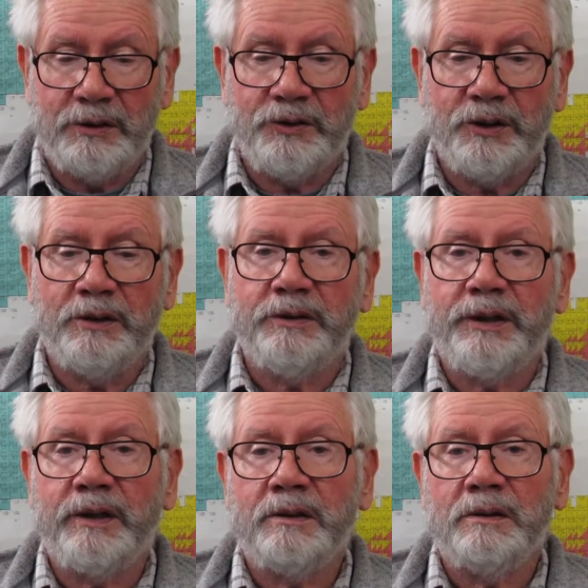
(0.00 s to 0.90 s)

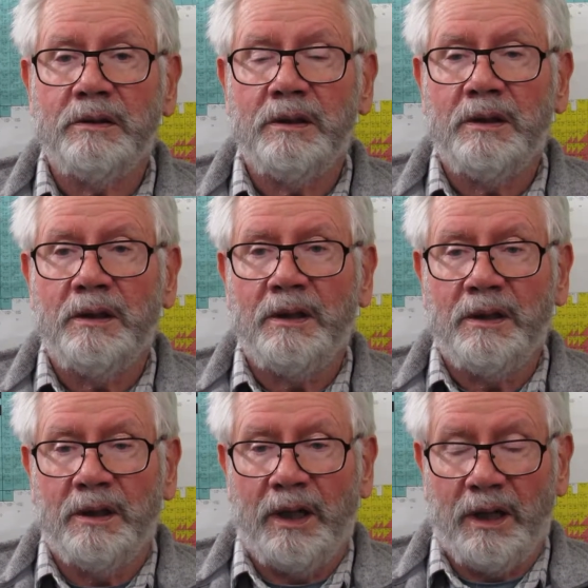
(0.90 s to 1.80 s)
generating,
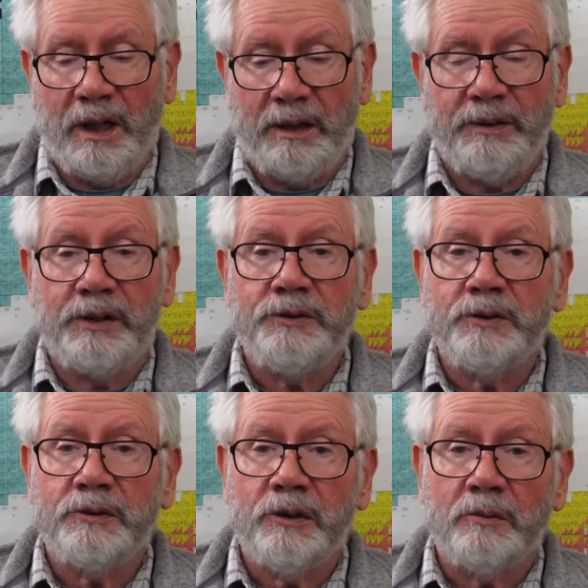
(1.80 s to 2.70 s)
uh, then
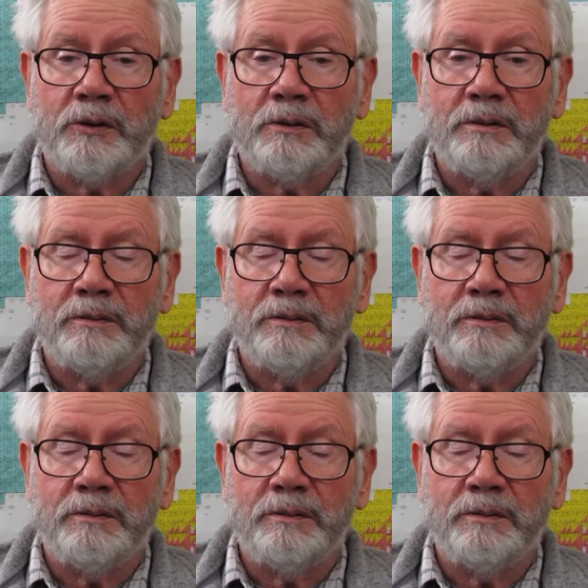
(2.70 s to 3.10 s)
you're in trouble.